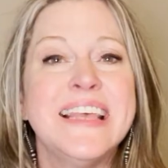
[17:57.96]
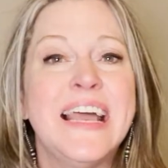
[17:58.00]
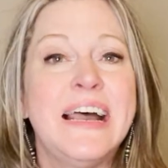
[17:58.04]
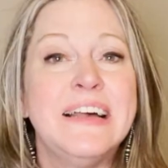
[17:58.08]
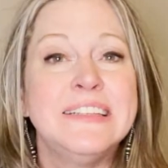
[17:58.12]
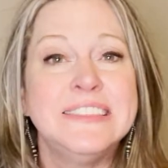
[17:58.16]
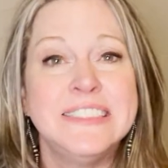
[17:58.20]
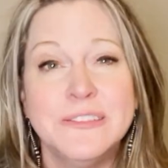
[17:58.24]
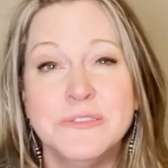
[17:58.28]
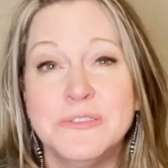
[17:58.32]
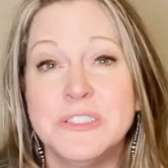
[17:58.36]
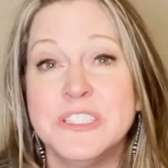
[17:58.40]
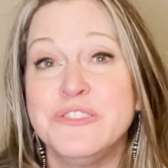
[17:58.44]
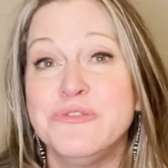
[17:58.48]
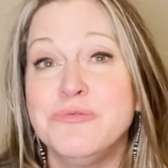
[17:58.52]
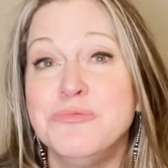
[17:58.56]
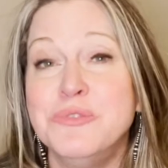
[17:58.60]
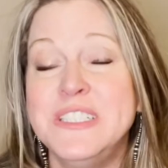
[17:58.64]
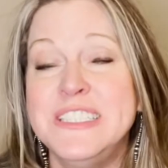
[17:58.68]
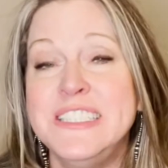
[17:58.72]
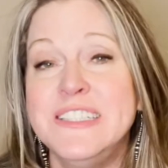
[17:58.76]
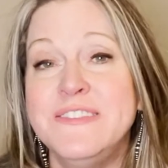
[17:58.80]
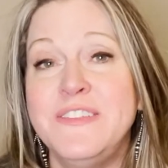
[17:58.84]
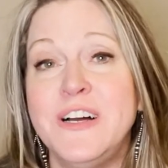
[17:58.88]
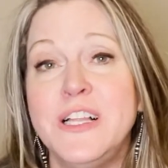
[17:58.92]
as it was
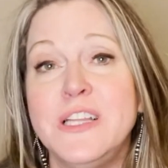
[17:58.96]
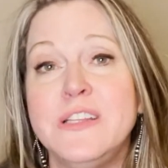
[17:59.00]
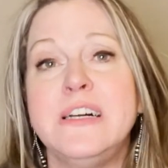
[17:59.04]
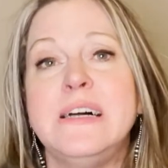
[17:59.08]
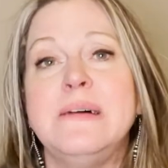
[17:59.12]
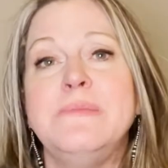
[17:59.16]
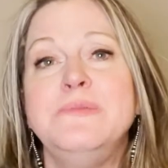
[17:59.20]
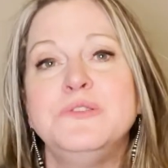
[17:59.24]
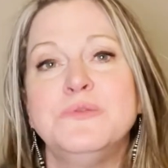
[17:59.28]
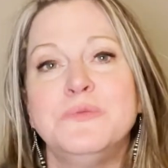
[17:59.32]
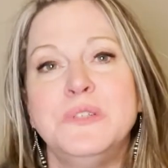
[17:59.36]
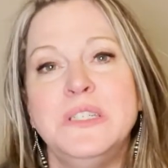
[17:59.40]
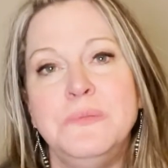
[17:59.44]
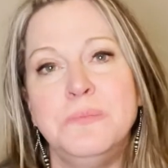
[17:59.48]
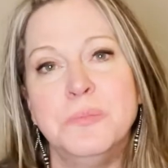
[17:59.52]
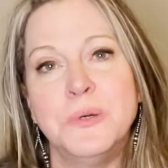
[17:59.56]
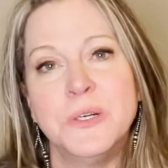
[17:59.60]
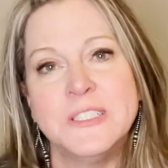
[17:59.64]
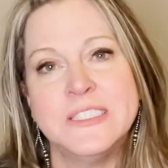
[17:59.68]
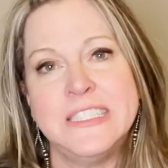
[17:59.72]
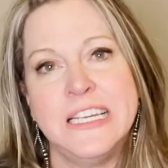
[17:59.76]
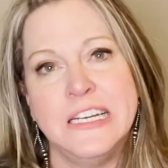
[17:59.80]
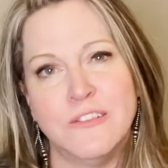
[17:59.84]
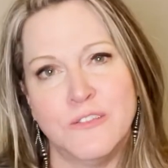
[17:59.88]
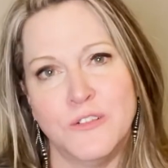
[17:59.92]
redeveloped when
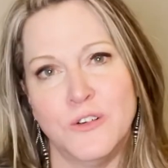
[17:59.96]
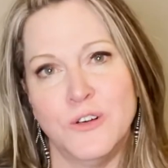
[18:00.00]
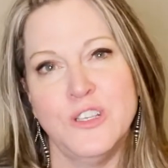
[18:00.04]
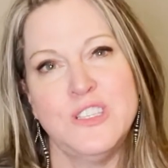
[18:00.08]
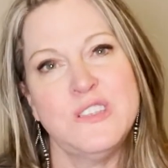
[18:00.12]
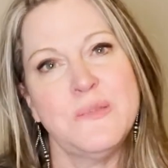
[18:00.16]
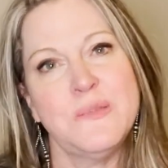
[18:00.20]
Brooks Air Force